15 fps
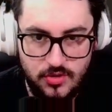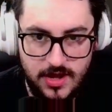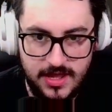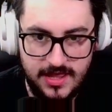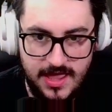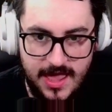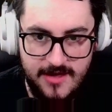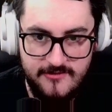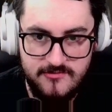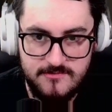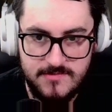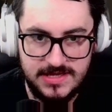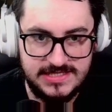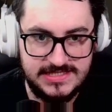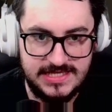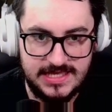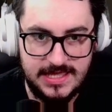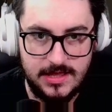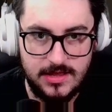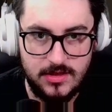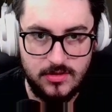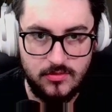I have my second
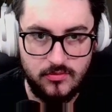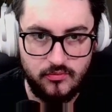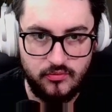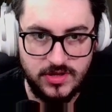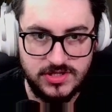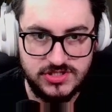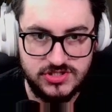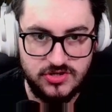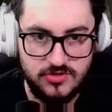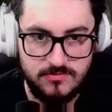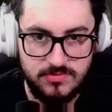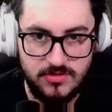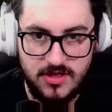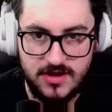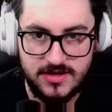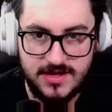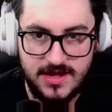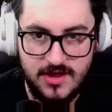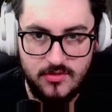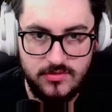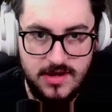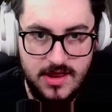redstone block now.
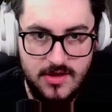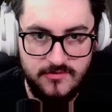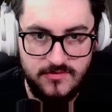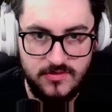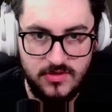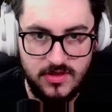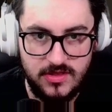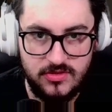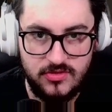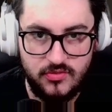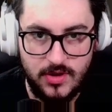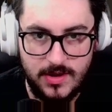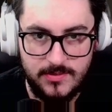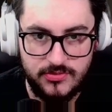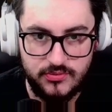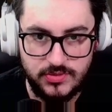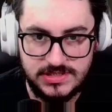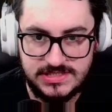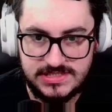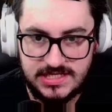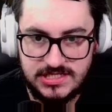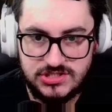Now if you grab 3
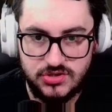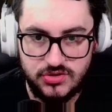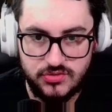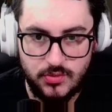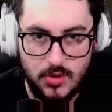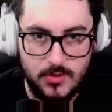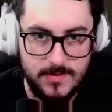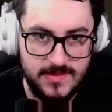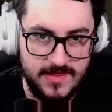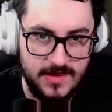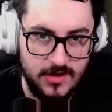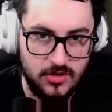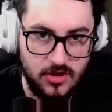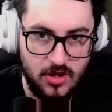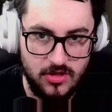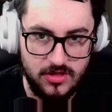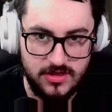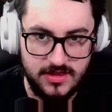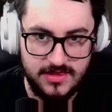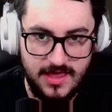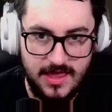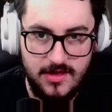sticks, you throw them in there, call it a
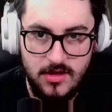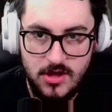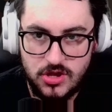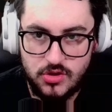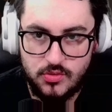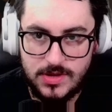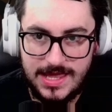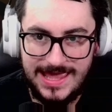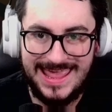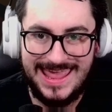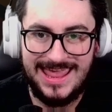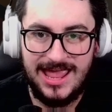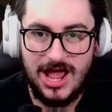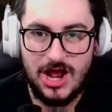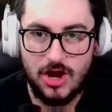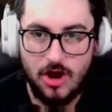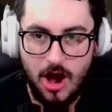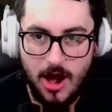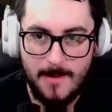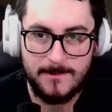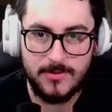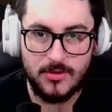day, you get a
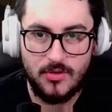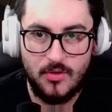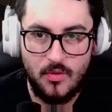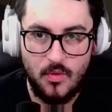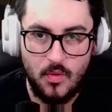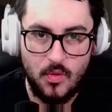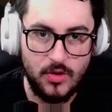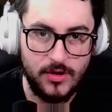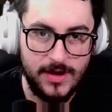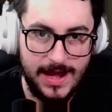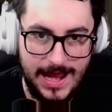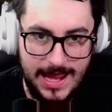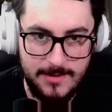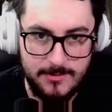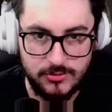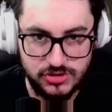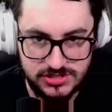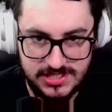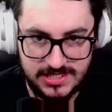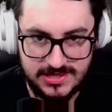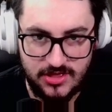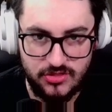copper ore hammer. Just
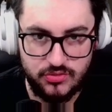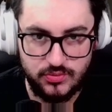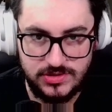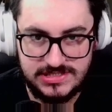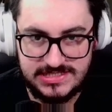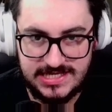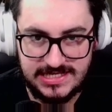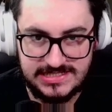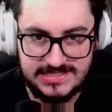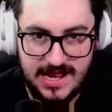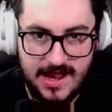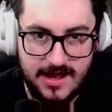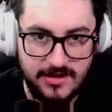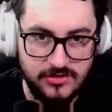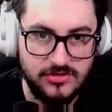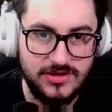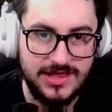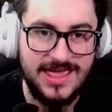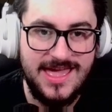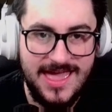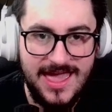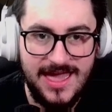like that. 3 sticks diagonally,
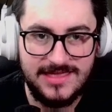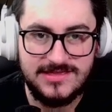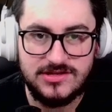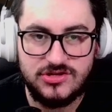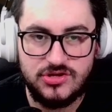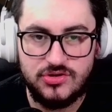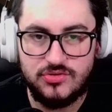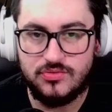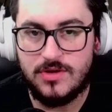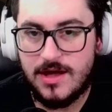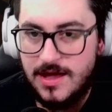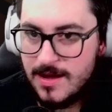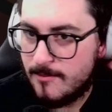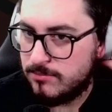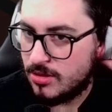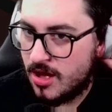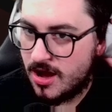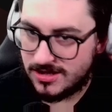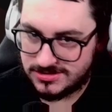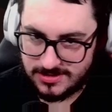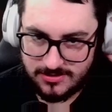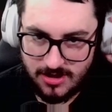and then 2
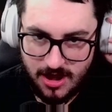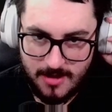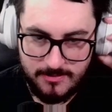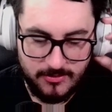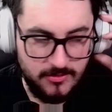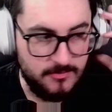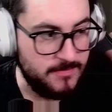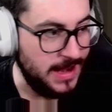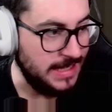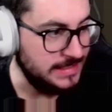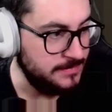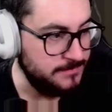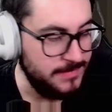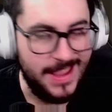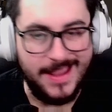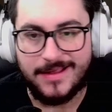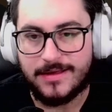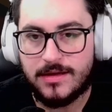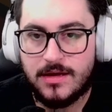blocks of copper back to back.